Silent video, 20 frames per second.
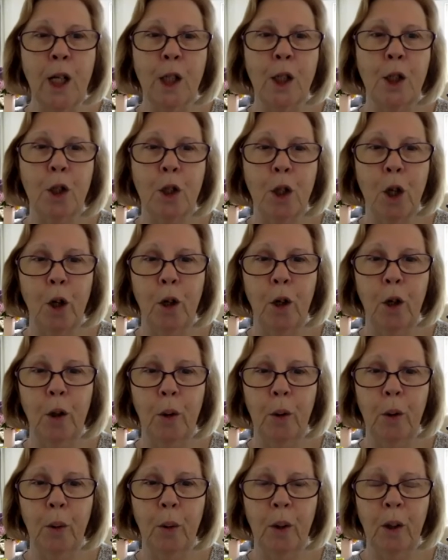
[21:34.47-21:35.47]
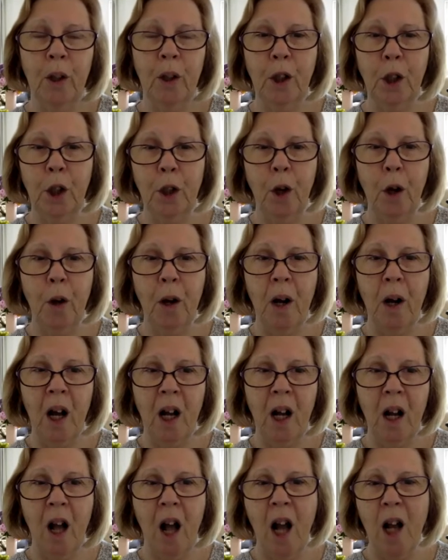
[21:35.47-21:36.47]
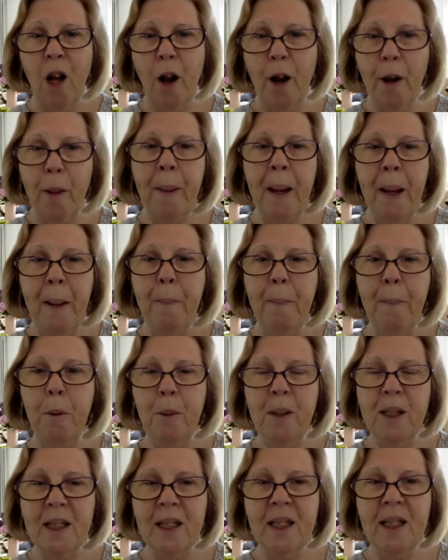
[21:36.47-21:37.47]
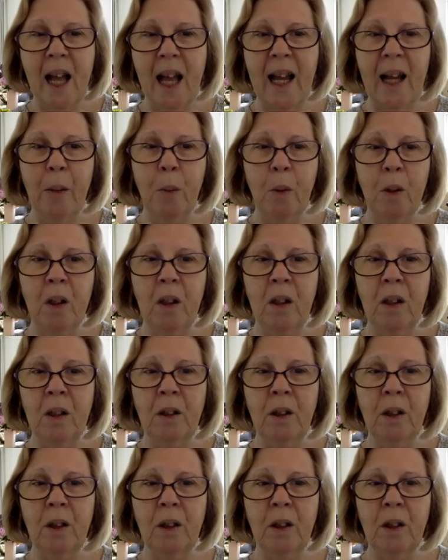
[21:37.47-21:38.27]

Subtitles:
So, you know, a lot of people would say, well,